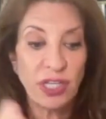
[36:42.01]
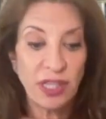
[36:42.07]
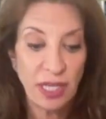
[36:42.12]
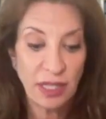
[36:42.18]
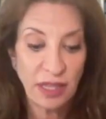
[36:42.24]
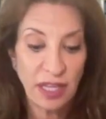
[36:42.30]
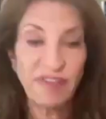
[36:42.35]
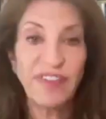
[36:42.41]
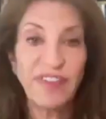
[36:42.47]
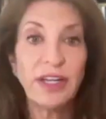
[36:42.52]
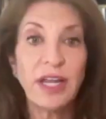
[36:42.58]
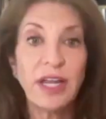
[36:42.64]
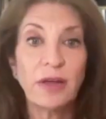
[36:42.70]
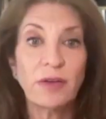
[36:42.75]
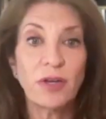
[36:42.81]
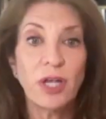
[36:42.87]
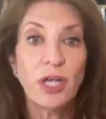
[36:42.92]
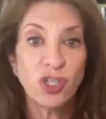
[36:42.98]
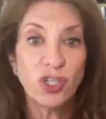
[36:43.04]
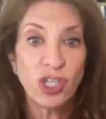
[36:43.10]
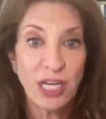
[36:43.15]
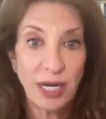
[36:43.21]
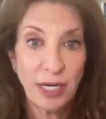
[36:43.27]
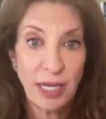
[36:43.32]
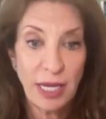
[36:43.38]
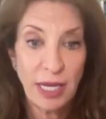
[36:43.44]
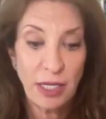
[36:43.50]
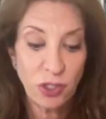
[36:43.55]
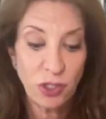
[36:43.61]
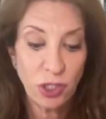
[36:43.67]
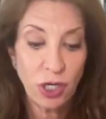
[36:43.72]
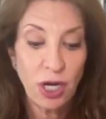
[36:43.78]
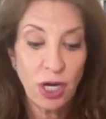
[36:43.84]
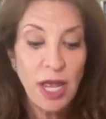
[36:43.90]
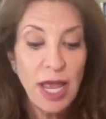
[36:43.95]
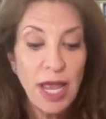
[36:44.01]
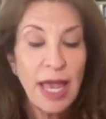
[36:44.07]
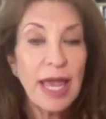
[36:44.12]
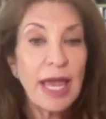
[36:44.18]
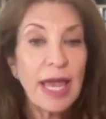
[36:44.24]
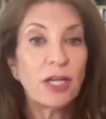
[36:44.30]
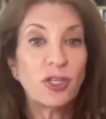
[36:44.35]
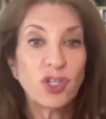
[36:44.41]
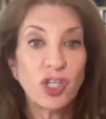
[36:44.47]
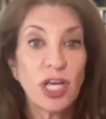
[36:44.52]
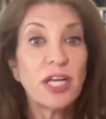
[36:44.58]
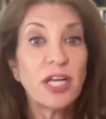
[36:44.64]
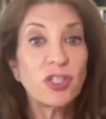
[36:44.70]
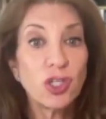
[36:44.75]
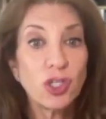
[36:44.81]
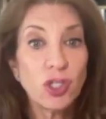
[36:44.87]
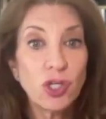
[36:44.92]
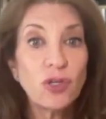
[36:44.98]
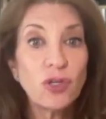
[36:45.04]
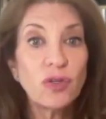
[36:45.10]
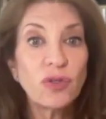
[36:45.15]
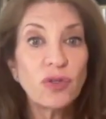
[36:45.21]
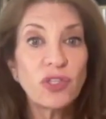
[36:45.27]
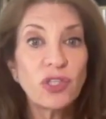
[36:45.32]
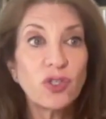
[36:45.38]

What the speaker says: Then they found out she had cancer, and she got to choose.